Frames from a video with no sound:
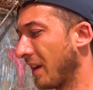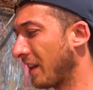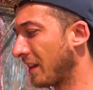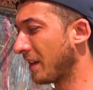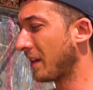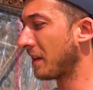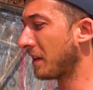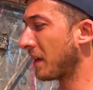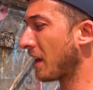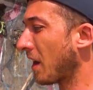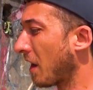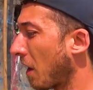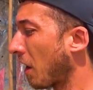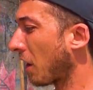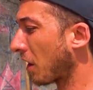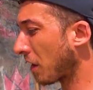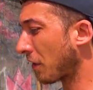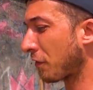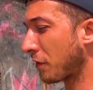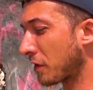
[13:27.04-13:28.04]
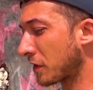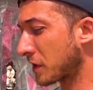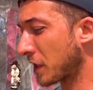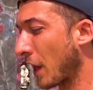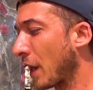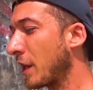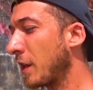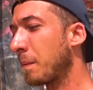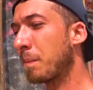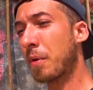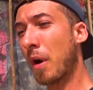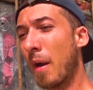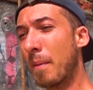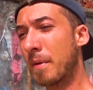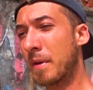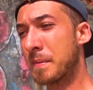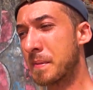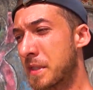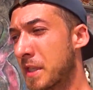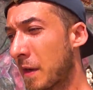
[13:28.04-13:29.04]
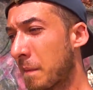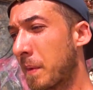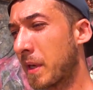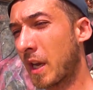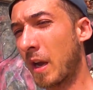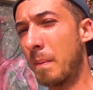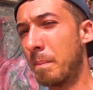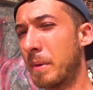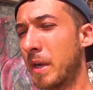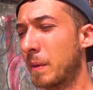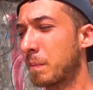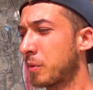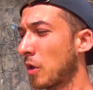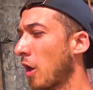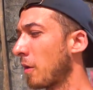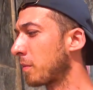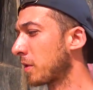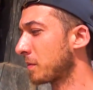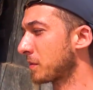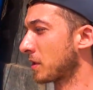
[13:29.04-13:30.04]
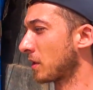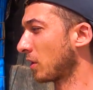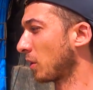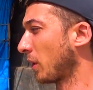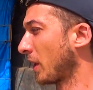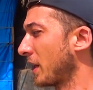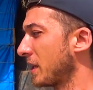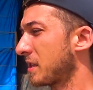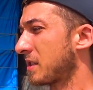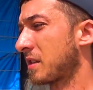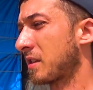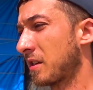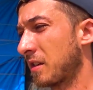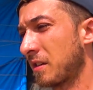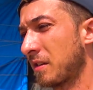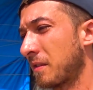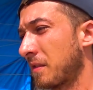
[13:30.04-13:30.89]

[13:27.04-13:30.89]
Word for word: in India all of your tiny problems that become big problems in the West